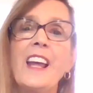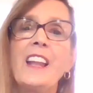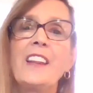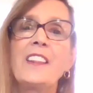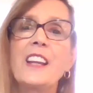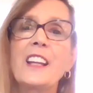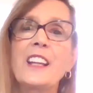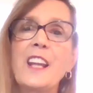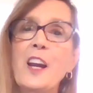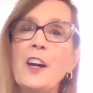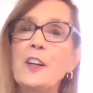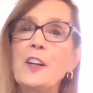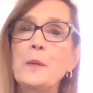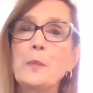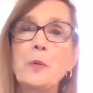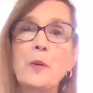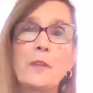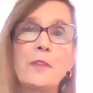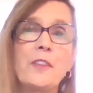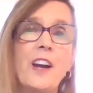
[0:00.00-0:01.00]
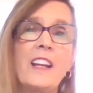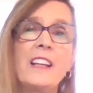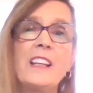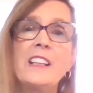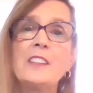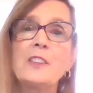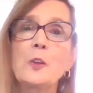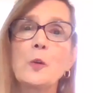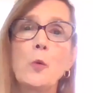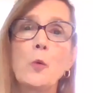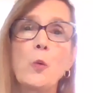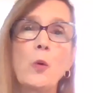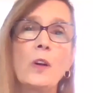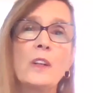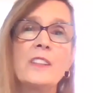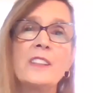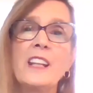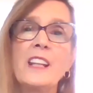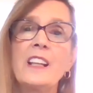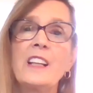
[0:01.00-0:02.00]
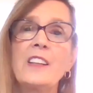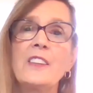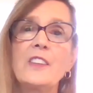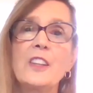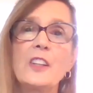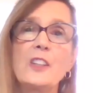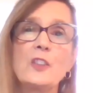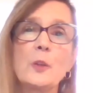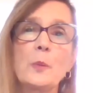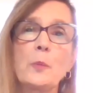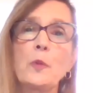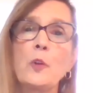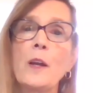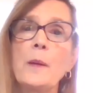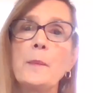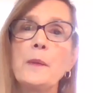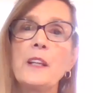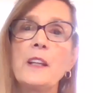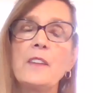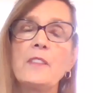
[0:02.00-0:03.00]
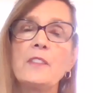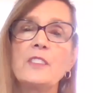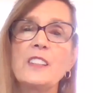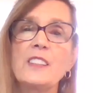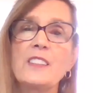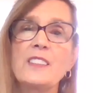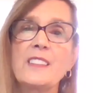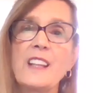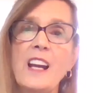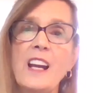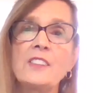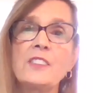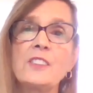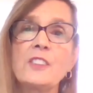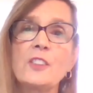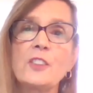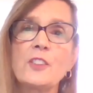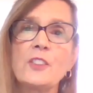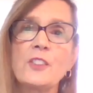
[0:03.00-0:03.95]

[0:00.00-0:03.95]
The county provided and coordinated the deployment of disaster